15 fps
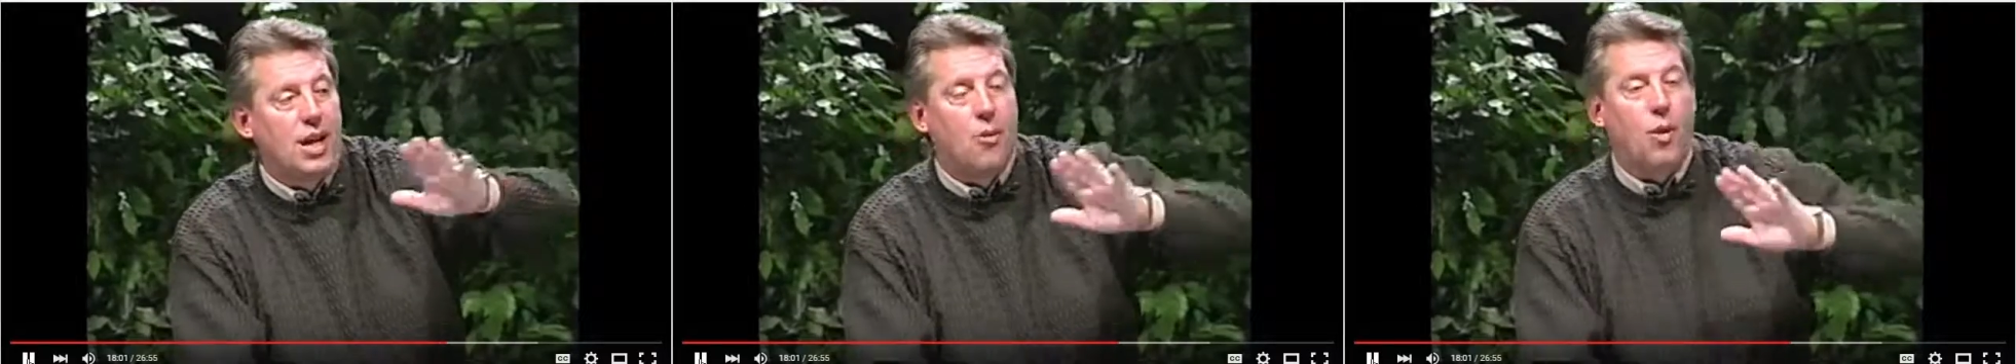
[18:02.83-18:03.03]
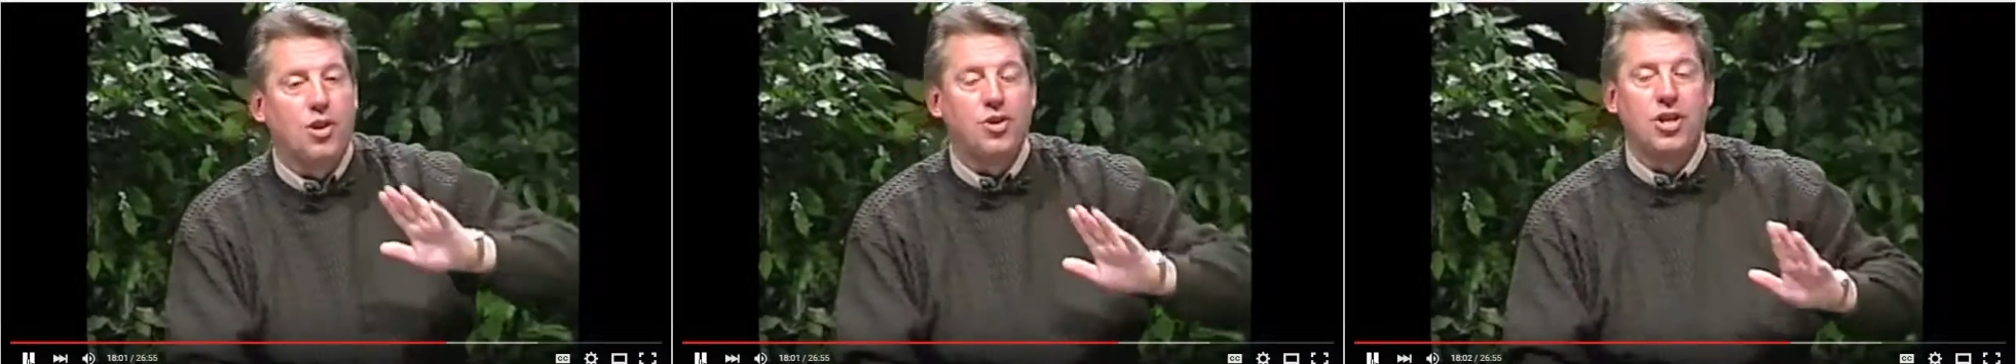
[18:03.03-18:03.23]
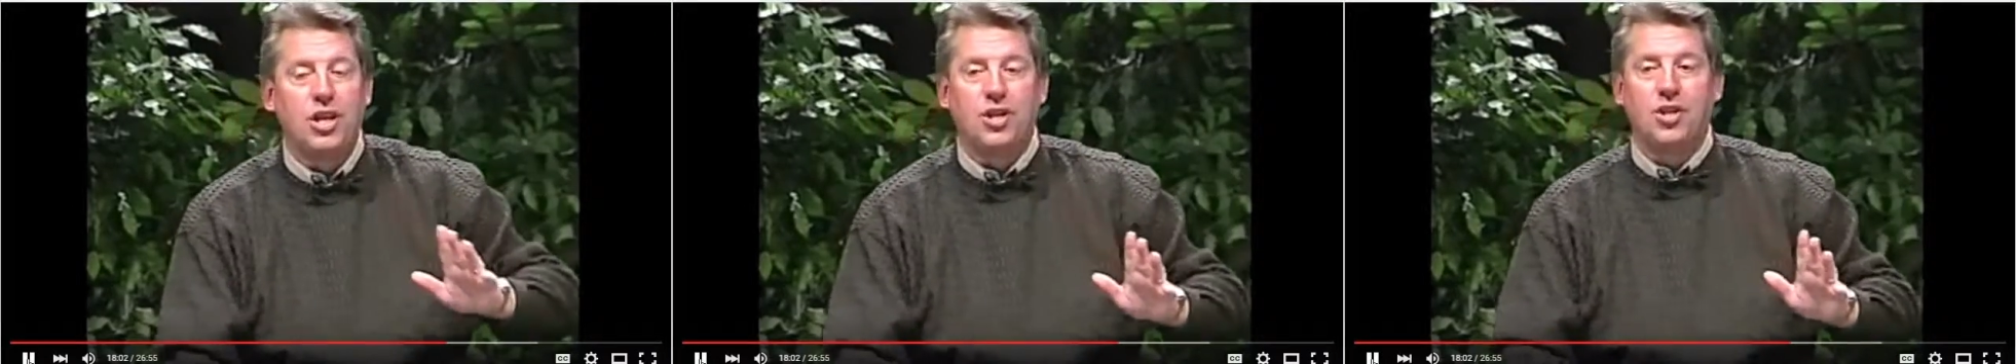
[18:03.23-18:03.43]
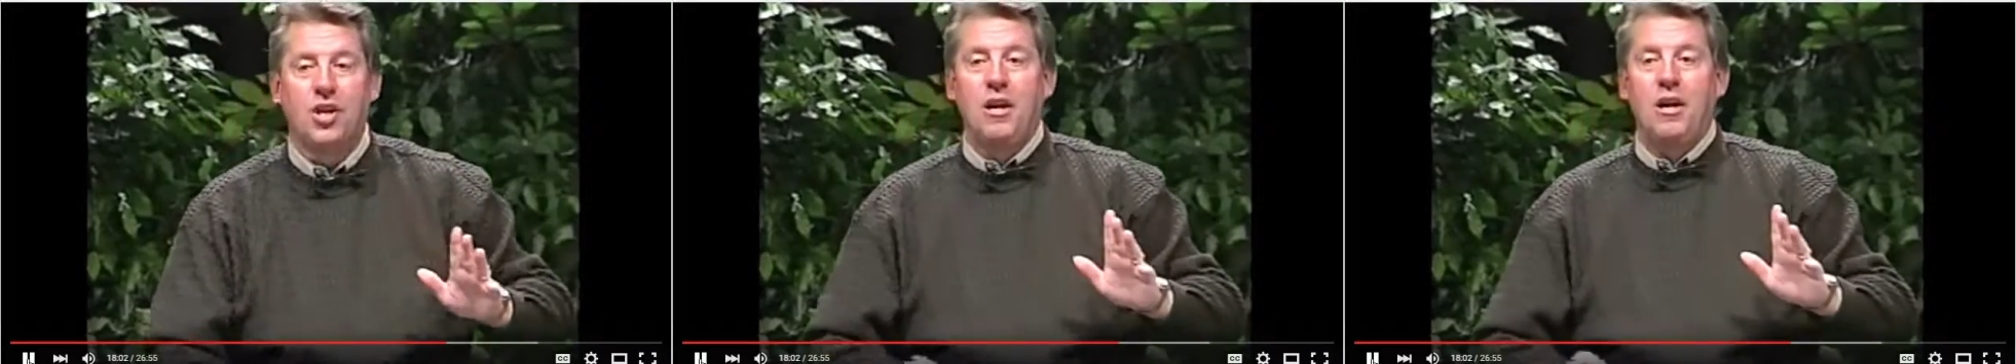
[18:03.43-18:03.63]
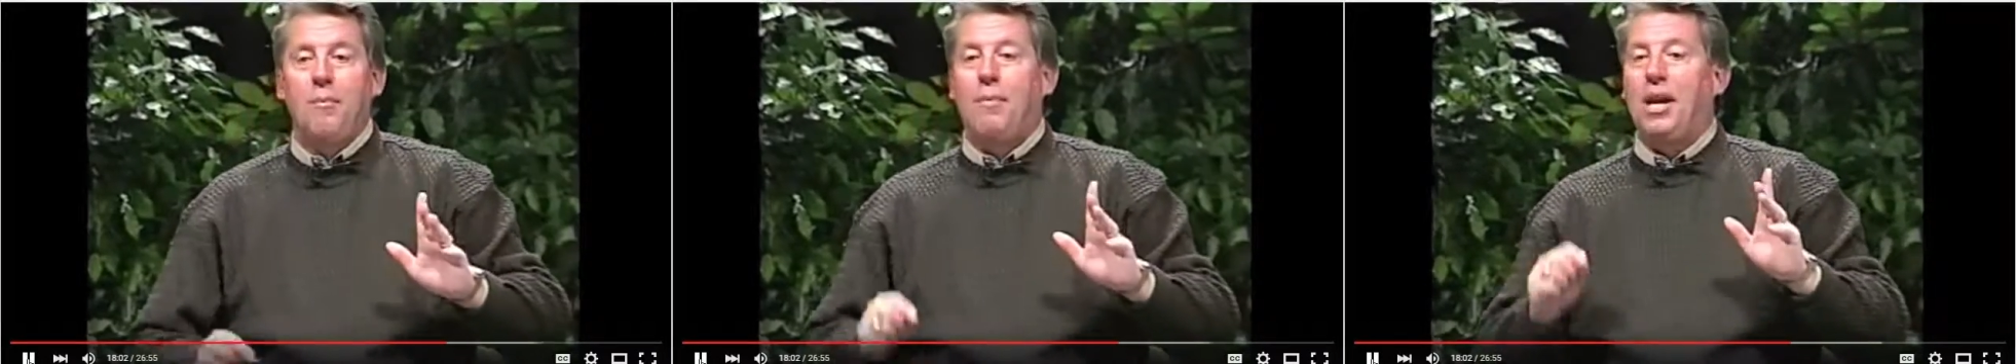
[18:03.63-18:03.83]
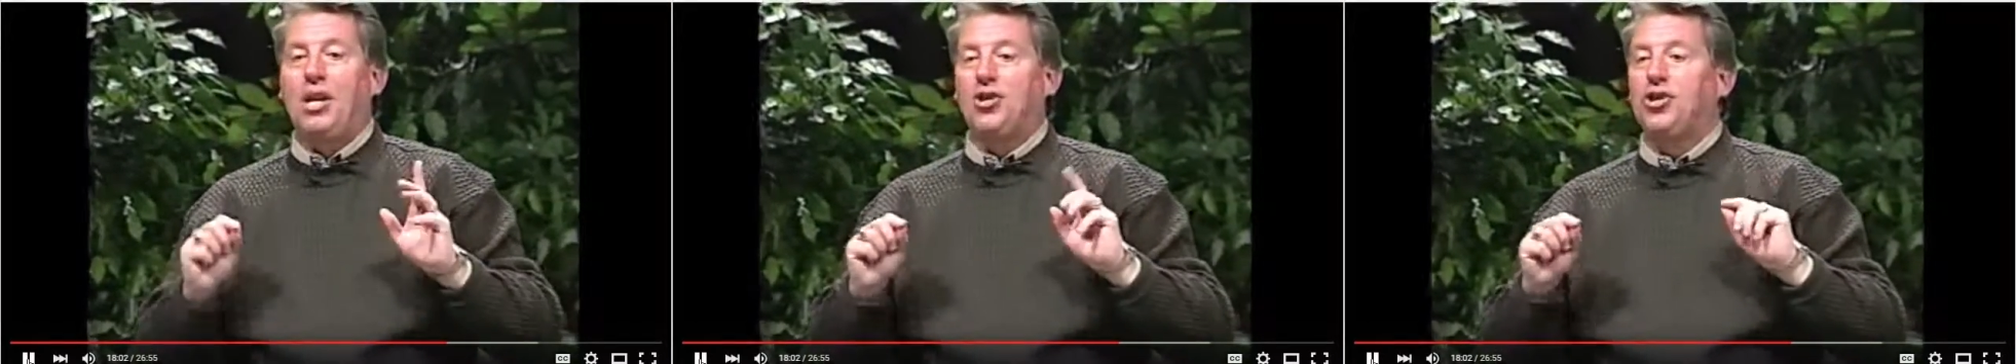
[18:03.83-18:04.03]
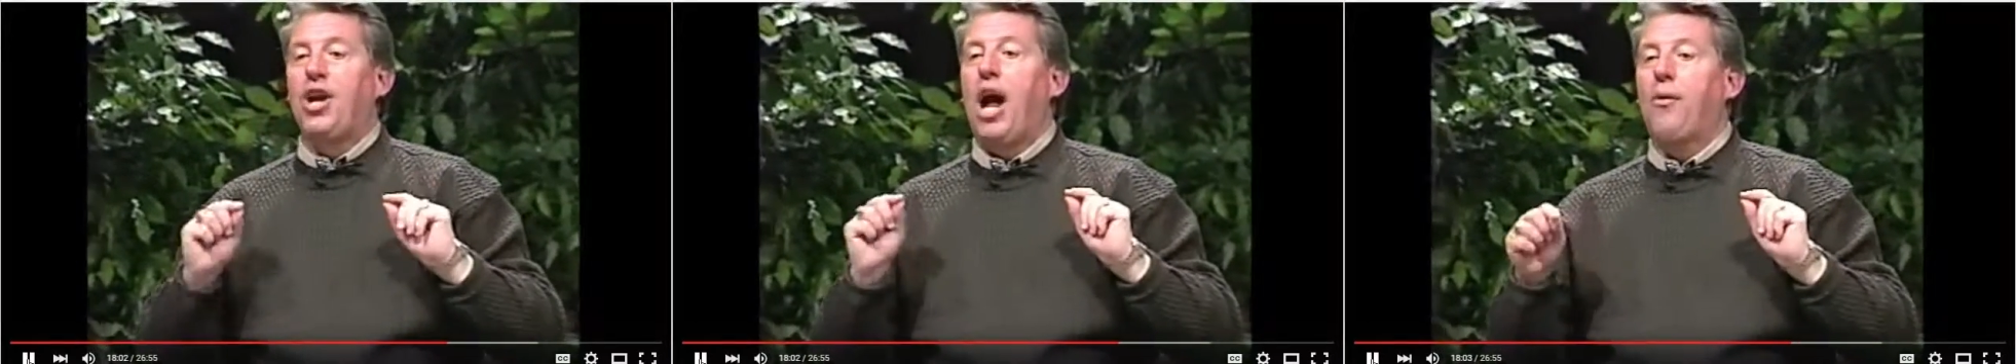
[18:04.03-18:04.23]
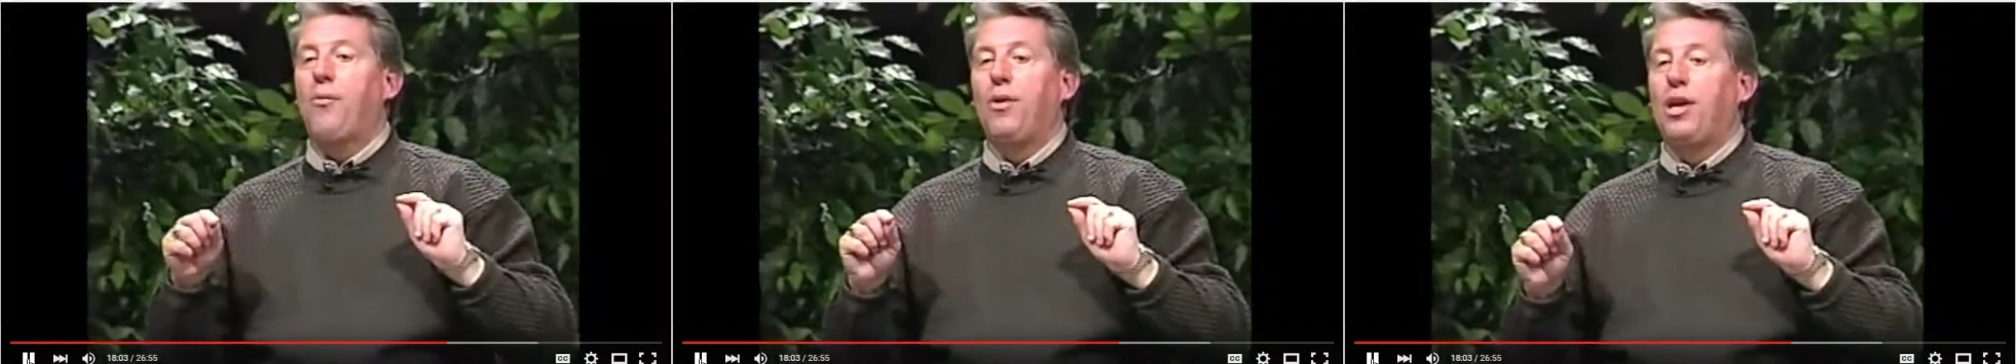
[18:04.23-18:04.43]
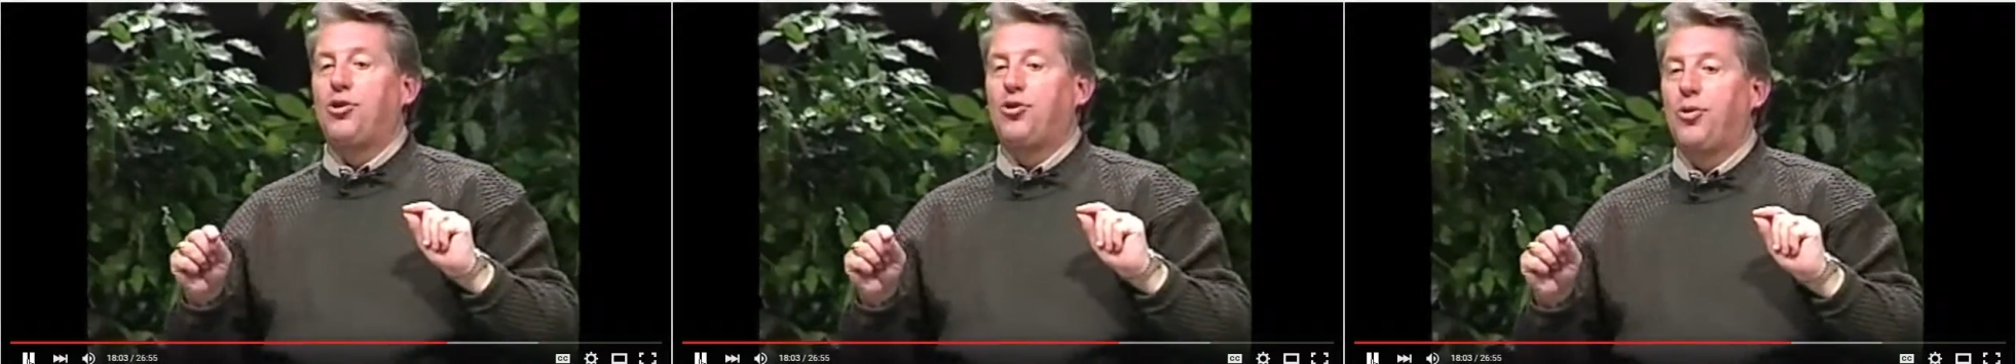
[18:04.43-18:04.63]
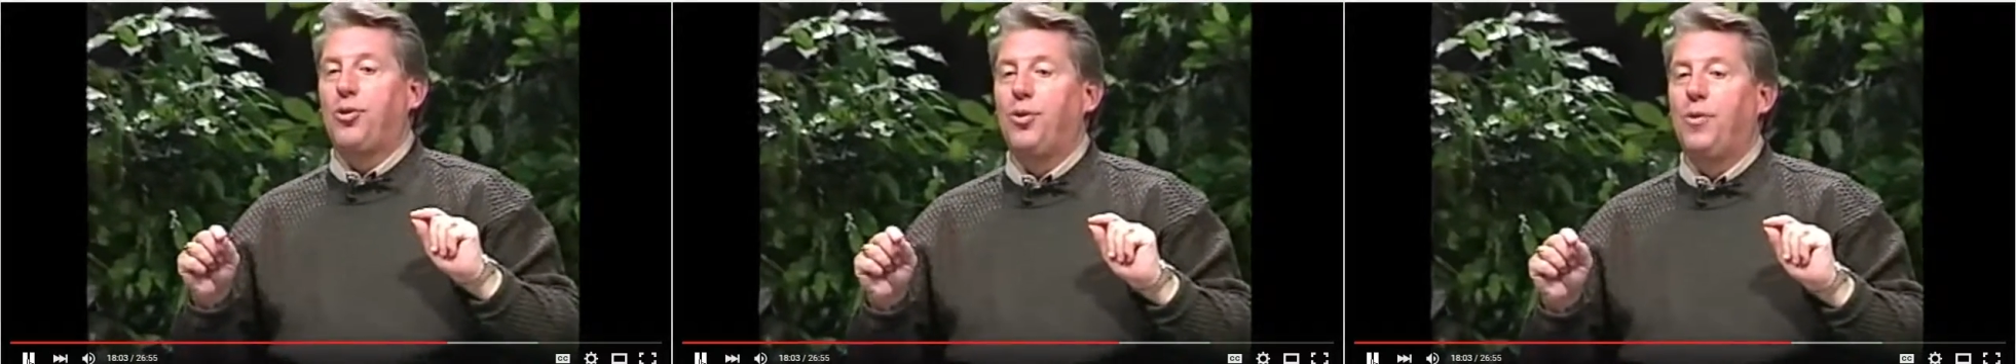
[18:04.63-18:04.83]
Now watch this. But it's not really
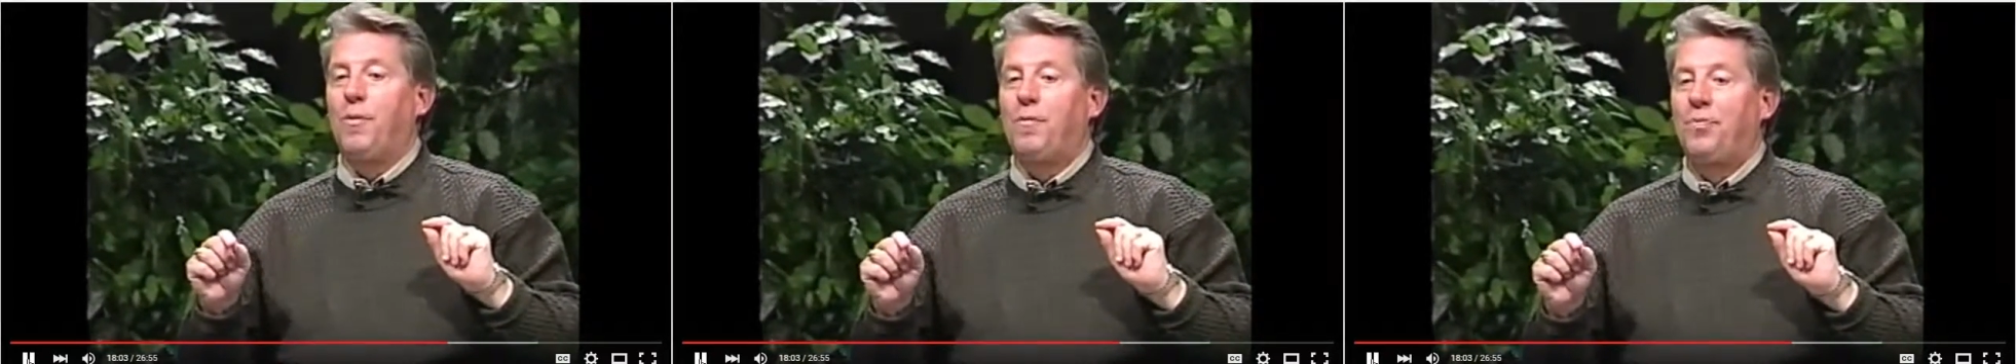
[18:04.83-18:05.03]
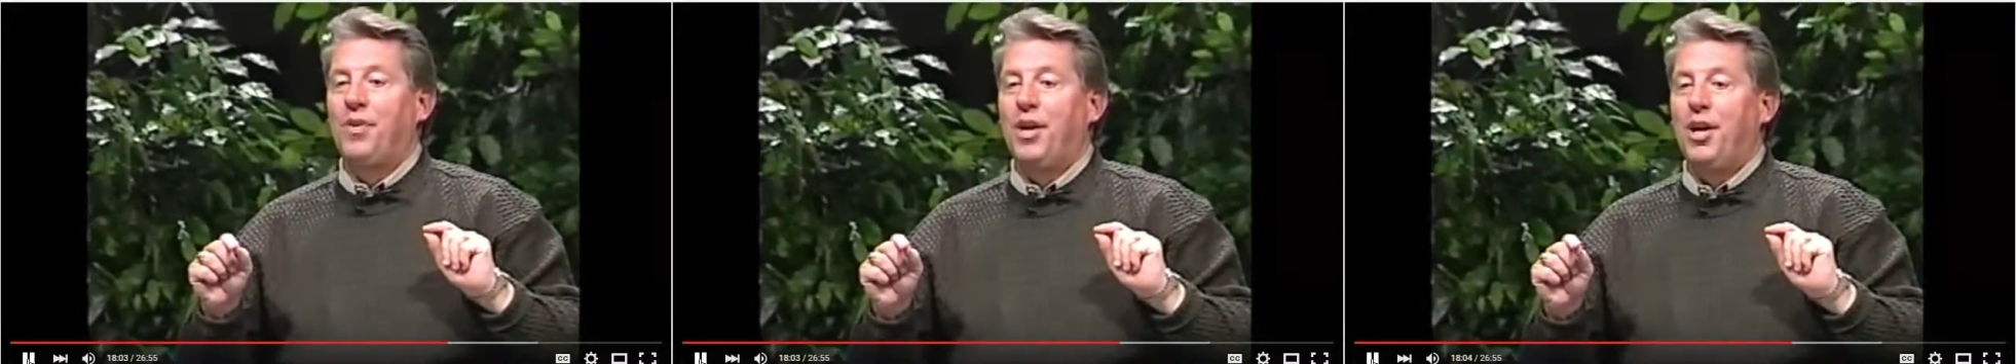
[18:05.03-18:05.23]
true.